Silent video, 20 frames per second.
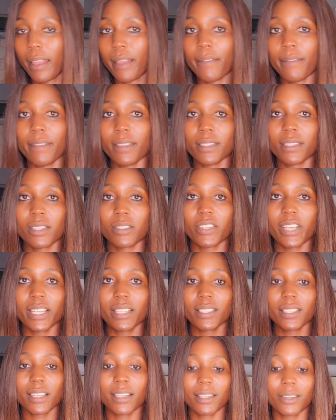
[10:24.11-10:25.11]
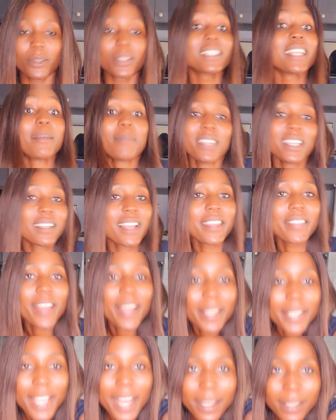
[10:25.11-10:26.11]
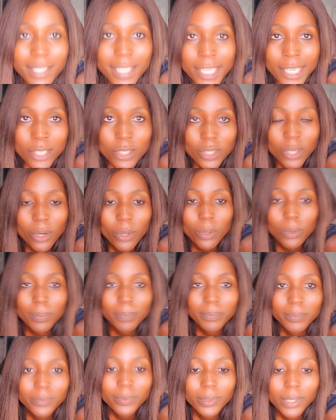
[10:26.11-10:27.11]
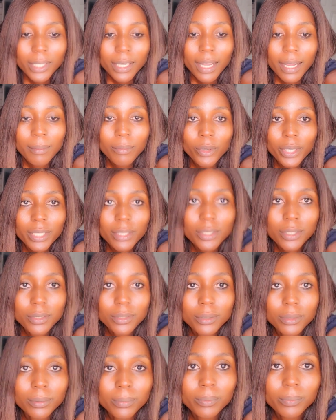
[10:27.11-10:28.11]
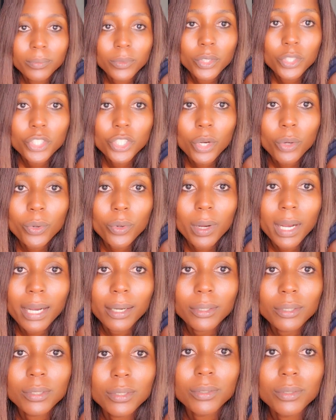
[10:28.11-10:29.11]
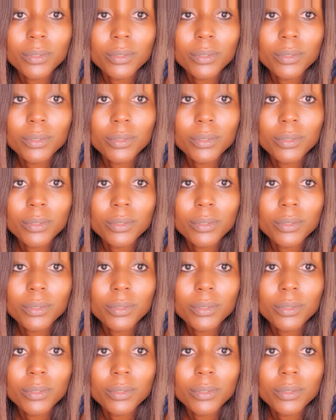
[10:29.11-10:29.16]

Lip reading: or something like that. Yeah, so I'm going to show you how to